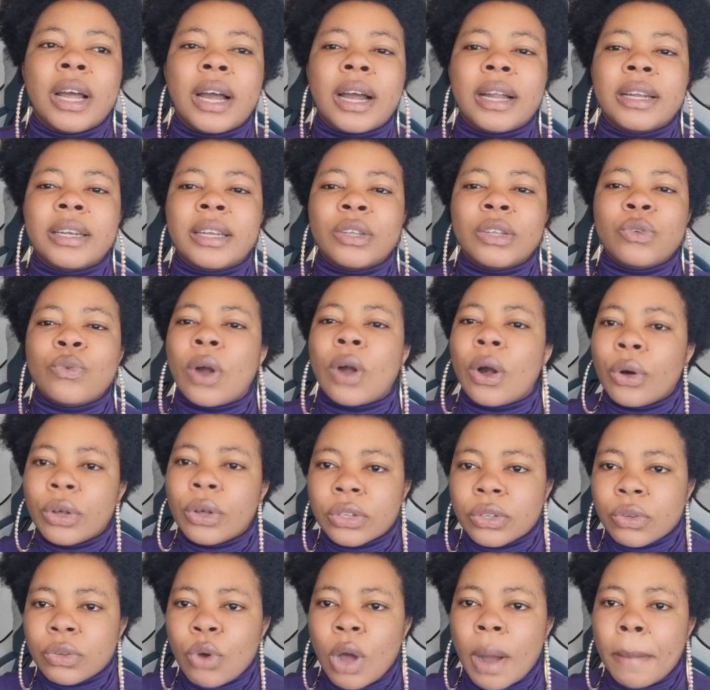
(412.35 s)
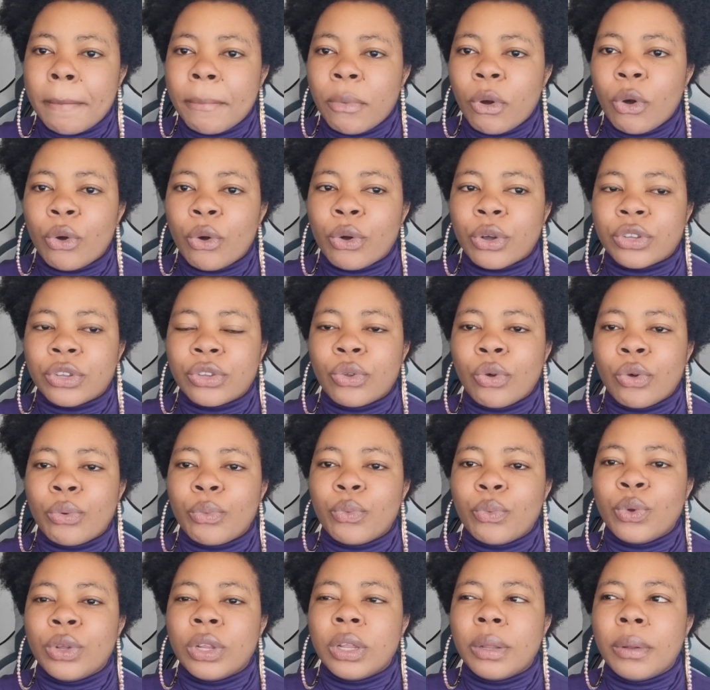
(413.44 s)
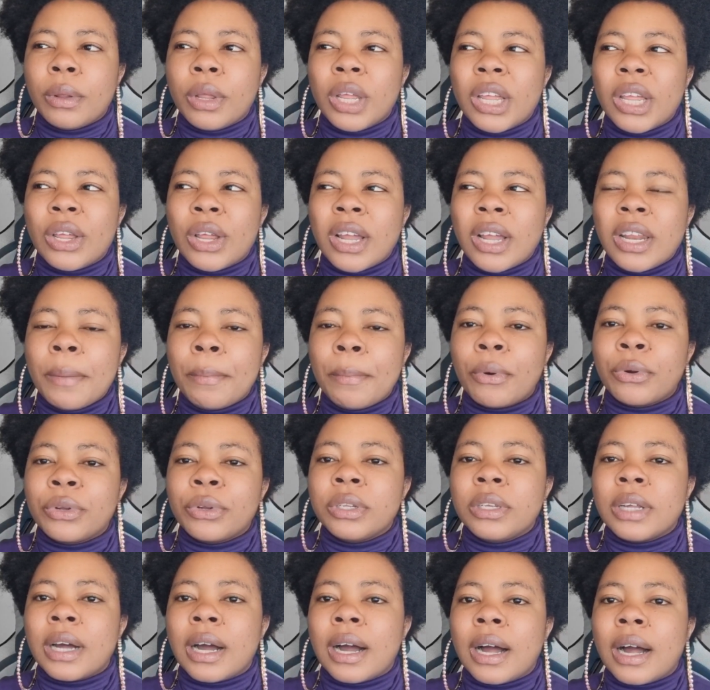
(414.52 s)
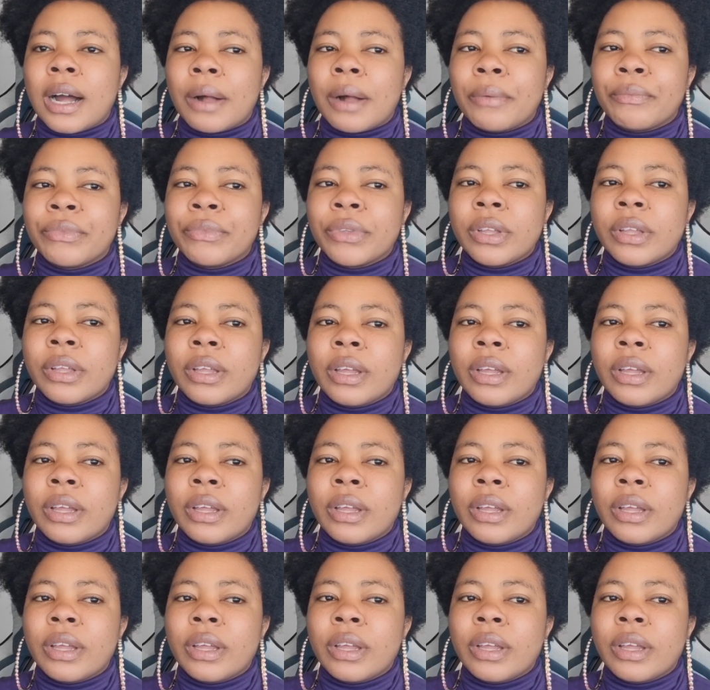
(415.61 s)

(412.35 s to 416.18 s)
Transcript: And then you are also among, so anybody that,